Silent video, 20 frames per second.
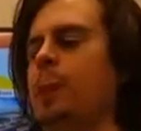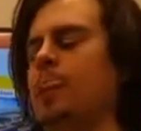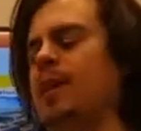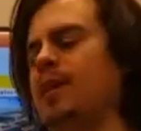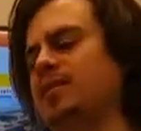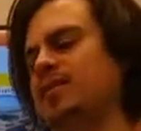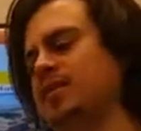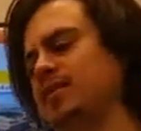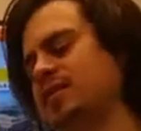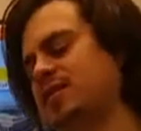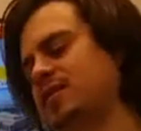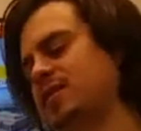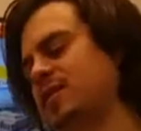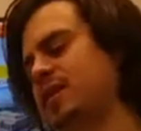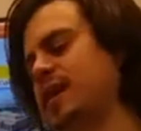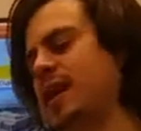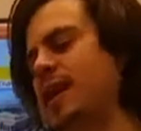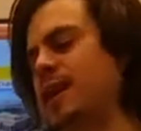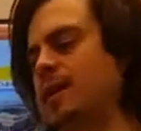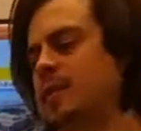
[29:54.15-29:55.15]
not
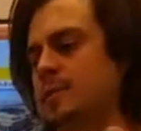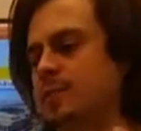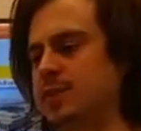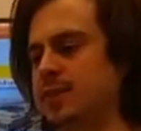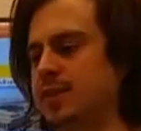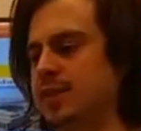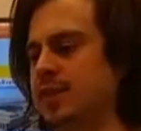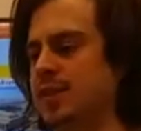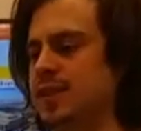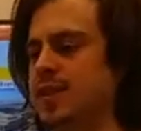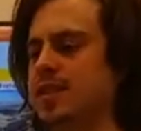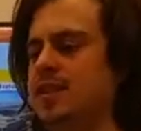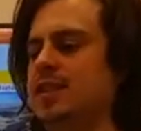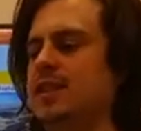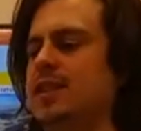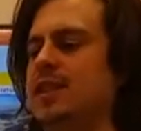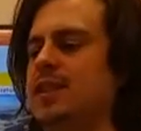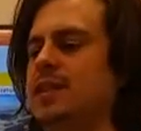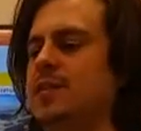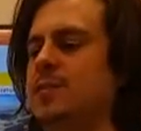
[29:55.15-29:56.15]
just animals and
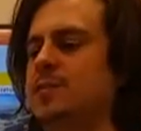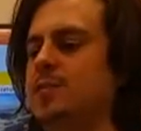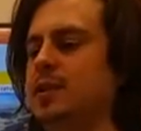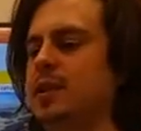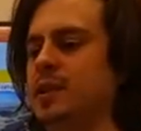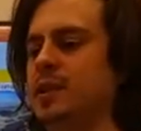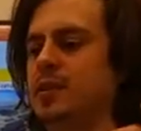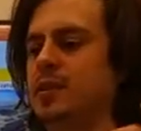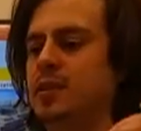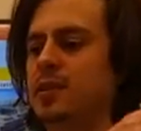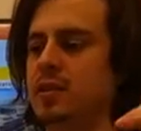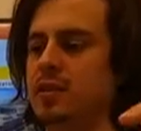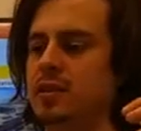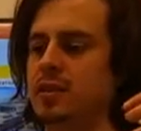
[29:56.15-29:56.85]
seed, but